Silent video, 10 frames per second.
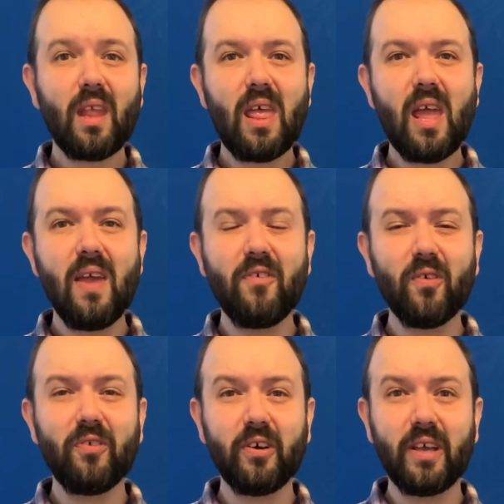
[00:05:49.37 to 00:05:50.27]
If you're
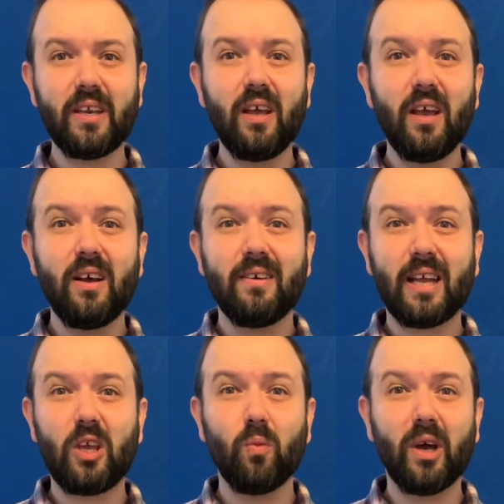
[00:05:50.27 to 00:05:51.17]
feeling like you
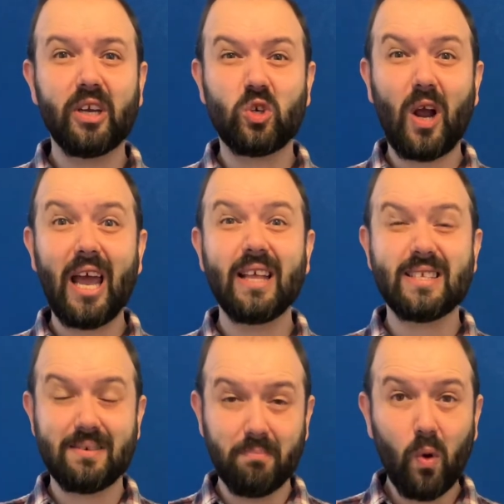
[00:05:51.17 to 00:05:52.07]
want to try it
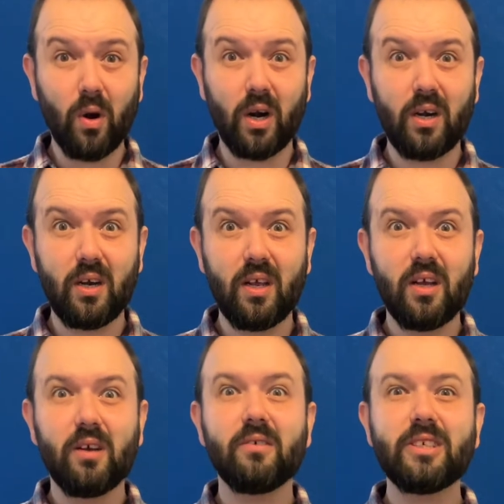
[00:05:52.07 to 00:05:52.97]
some more,
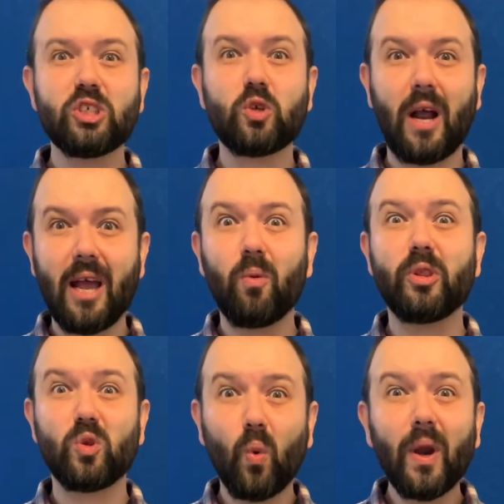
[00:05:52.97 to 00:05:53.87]
let's try it with
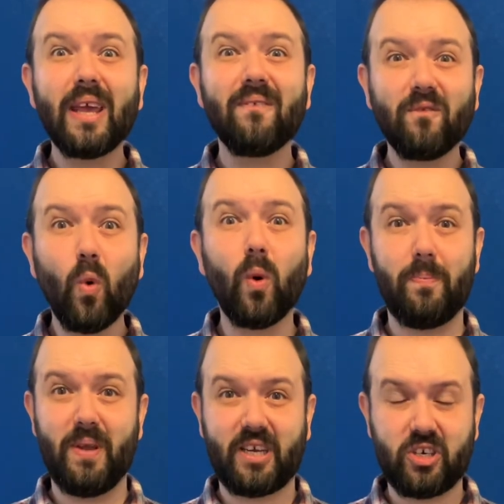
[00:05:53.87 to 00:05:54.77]
24
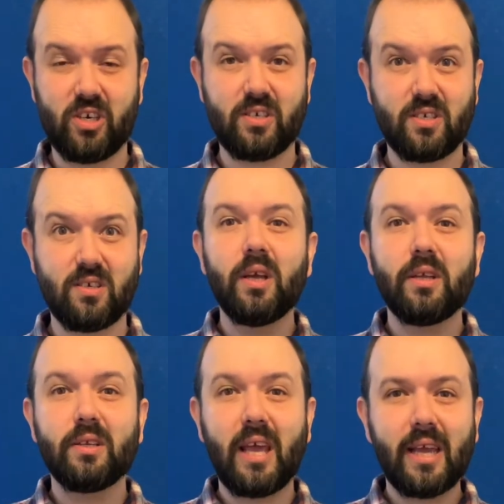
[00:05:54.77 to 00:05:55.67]
pictures.
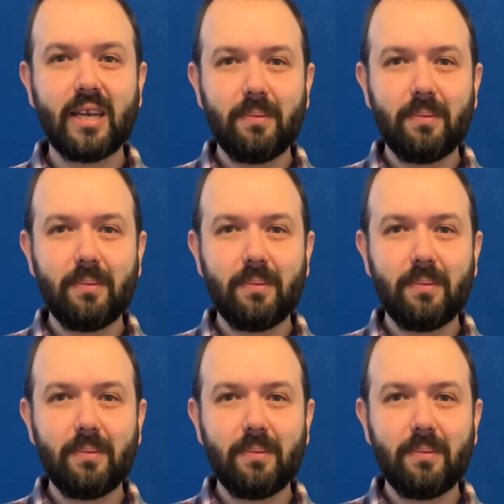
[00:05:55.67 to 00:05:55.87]
Take a deep